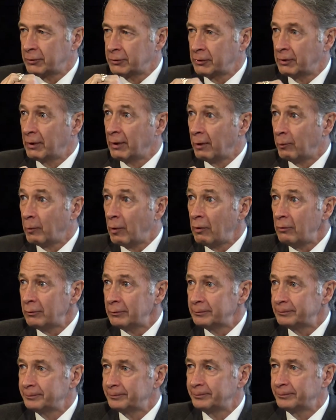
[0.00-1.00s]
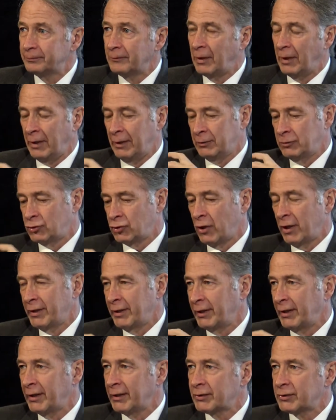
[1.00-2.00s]
on your elbow and trying to
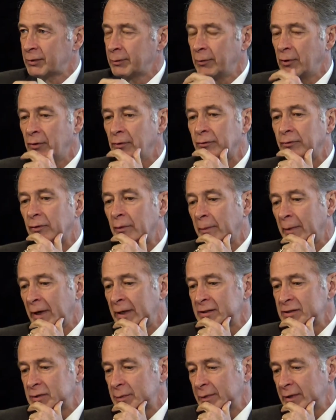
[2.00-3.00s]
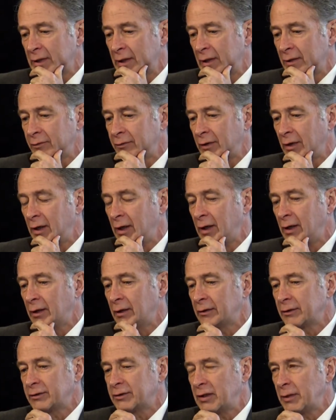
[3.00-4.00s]
get it to move reminds me of
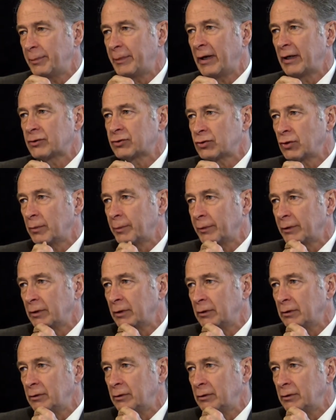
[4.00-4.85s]
Deepak Chopra,